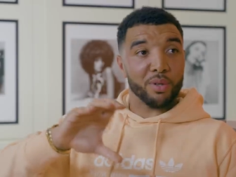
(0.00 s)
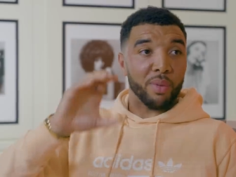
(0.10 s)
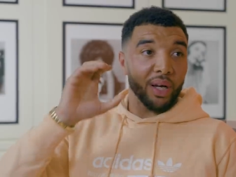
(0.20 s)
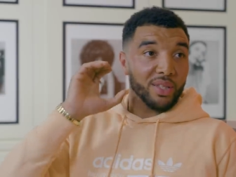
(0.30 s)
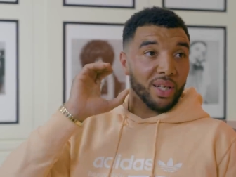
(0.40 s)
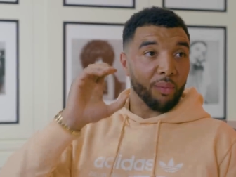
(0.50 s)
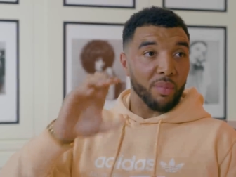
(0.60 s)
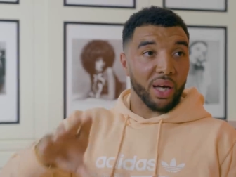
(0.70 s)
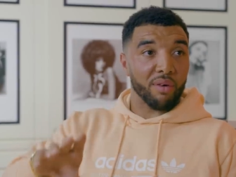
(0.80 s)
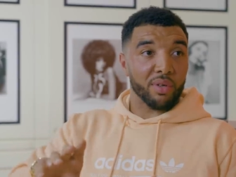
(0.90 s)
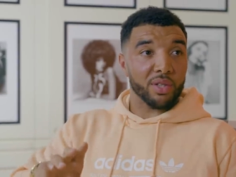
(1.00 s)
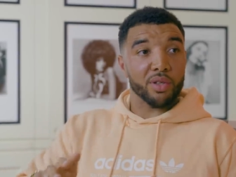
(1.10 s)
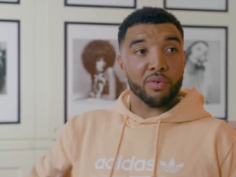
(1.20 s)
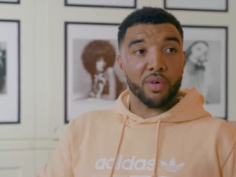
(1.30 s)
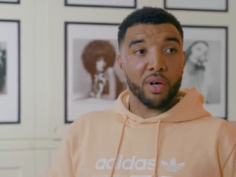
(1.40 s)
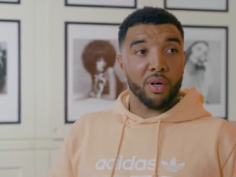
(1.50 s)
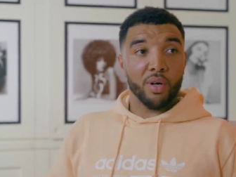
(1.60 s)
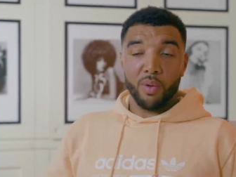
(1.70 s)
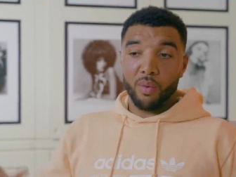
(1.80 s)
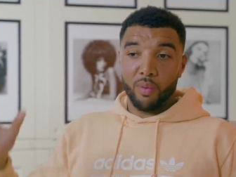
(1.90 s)
come out and said, I'm not having this. So you've
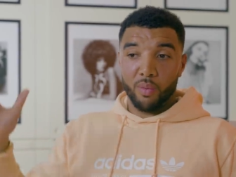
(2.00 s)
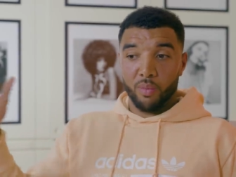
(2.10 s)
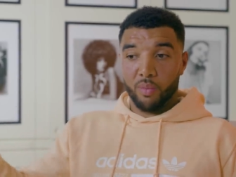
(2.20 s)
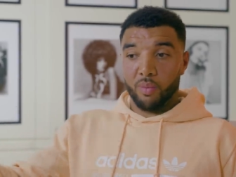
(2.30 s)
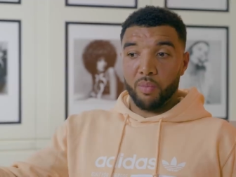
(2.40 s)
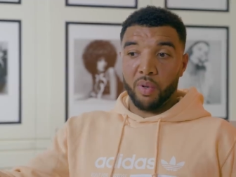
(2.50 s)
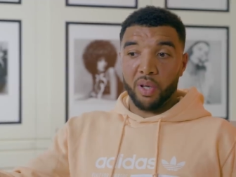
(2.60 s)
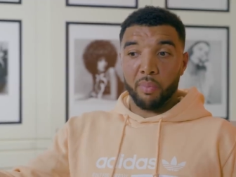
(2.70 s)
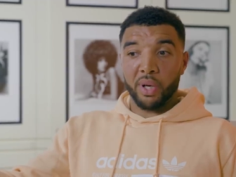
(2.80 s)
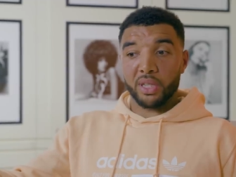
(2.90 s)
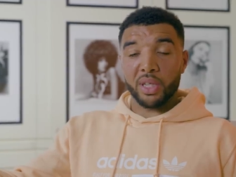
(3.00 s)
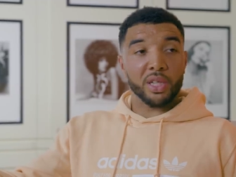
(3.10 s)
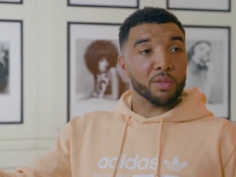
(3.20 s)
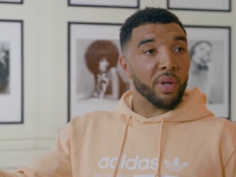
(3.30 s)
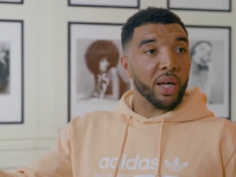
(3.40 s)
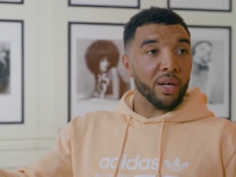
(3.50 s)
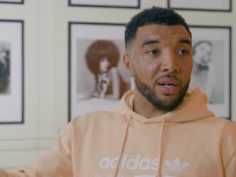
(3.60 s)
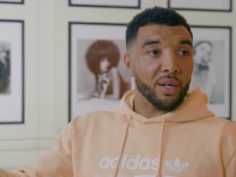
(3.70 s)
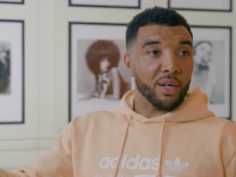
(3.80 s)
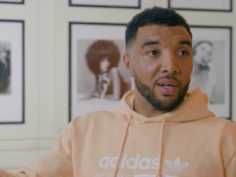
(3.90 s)
got probably the best English player
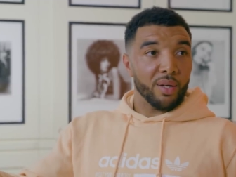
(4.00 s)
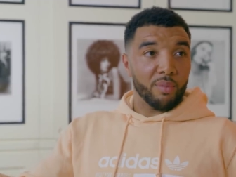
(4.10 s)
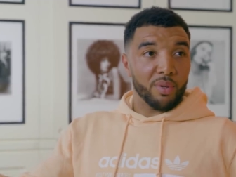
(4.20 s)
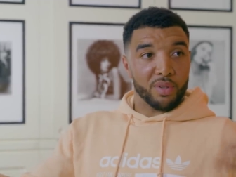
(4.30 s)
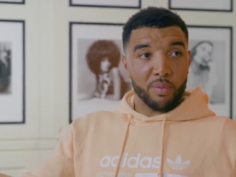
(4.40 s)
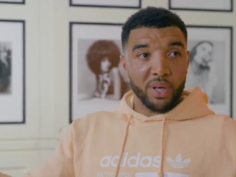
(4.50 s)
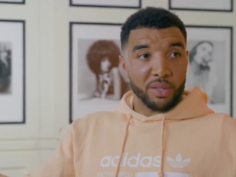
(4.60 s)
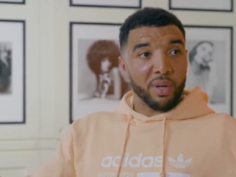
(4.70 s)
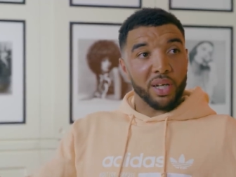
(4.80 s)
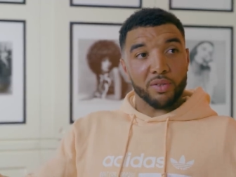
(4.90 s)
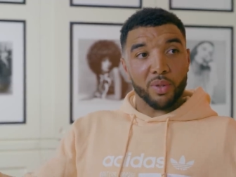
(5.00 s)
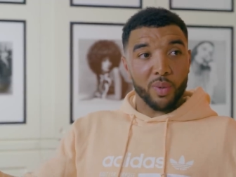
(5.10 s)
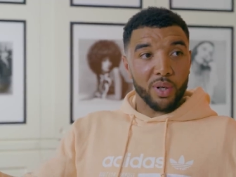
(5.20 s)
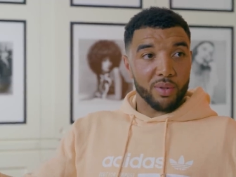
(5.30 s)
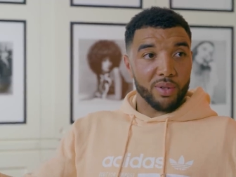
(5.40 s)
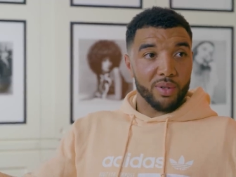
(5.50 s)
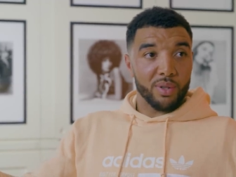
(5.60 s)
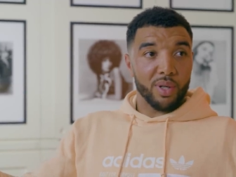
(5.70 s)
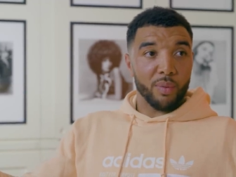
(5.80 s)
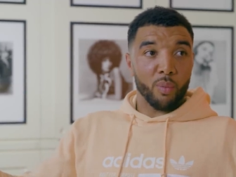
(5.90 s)
plus the best manager in the world.
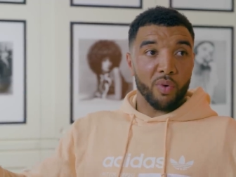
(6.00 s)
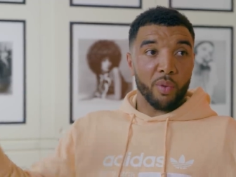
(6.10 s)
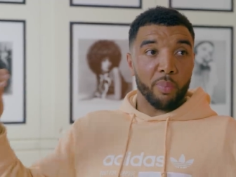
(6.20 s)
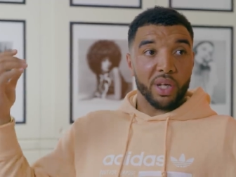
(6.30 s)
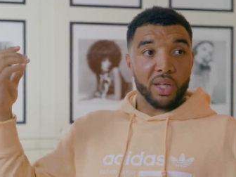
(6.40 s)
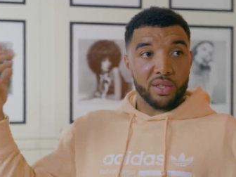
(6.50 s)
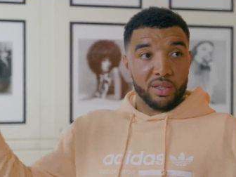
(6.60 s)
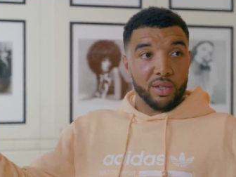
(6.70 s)
With the biggest...